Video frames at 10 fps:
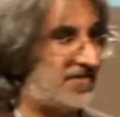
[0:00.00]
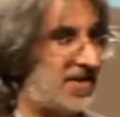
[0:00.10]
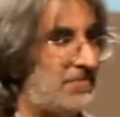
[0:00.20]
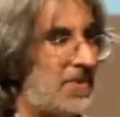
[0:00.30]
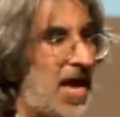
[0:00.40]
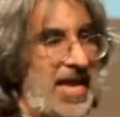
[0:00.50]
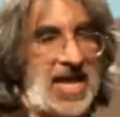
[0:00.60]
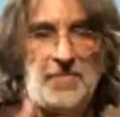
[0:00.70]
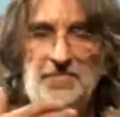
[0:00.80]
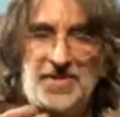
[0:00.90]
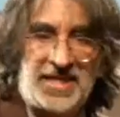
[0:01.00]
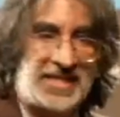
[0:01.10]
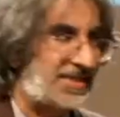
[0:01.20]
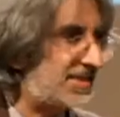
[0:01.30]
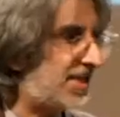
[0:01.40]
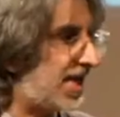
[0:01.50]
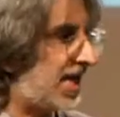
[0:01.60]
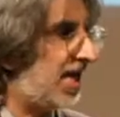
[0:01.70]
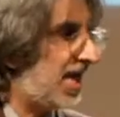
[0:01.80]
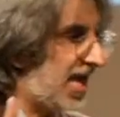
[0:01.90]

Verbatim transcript: You can buy pizza